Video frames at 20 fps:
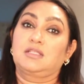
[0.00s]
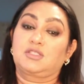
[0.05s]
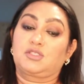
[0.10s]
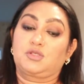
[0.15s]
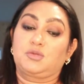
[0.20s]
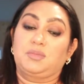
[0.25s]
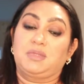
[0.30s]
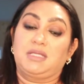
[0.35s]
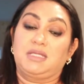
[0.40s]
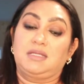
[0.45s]

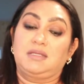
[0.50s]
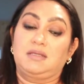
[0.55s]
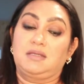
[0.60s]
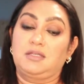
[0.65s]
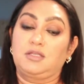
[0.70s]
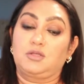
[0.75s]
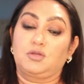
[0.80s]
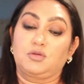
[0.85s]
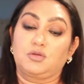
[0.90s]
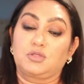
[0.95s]
to be
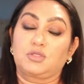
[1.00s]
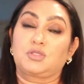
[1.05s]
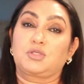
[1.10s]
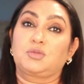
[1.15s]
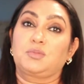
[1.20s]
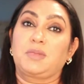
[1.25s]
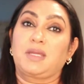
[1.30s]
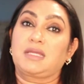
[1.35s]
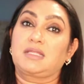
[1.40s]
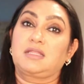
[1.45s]
to
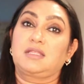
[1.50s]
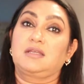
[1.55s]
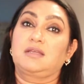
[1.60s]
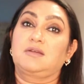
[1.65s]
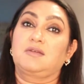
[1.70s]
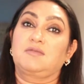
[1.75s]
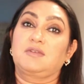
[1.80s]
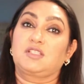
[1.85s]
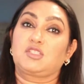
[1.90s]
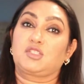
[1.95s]
make
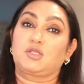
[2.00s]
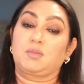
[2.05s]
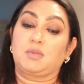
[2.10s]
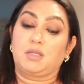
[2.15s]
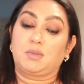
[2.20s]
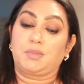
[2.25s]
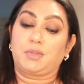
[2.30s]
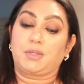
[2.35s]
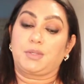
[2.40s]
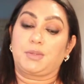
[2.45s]
the
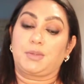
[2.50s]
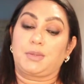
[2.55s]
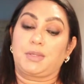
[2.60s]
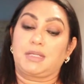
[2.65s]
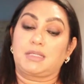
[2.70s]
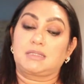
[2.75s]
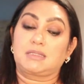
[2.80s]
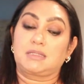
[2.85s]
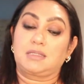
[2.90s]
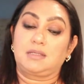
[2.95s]
vegetable
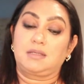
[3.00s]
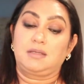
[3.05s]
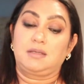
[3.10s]
pakoras.